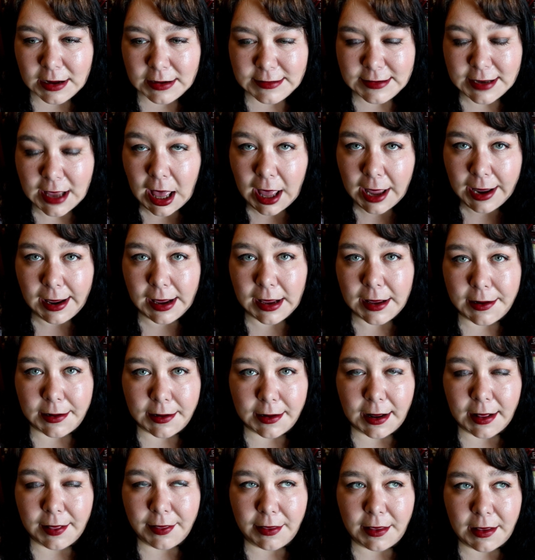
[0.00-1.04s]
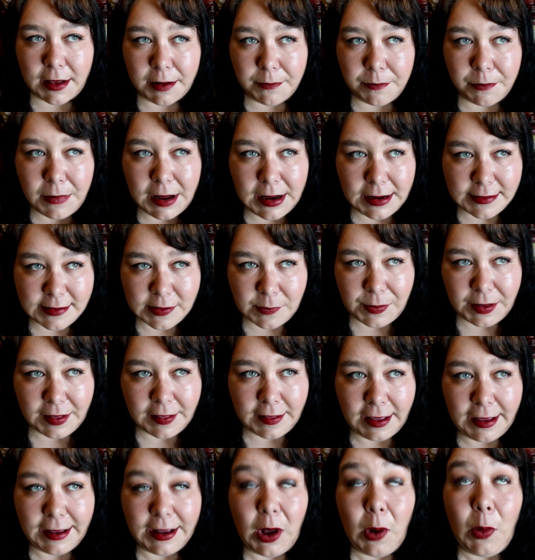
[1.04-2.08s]
tie in and then me to be
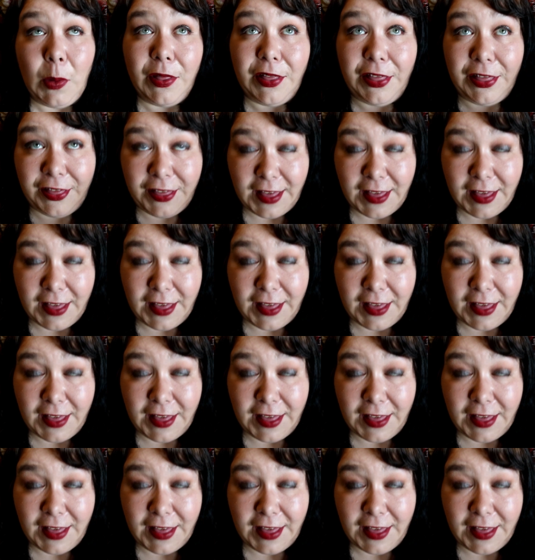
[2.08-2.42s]
like, oh,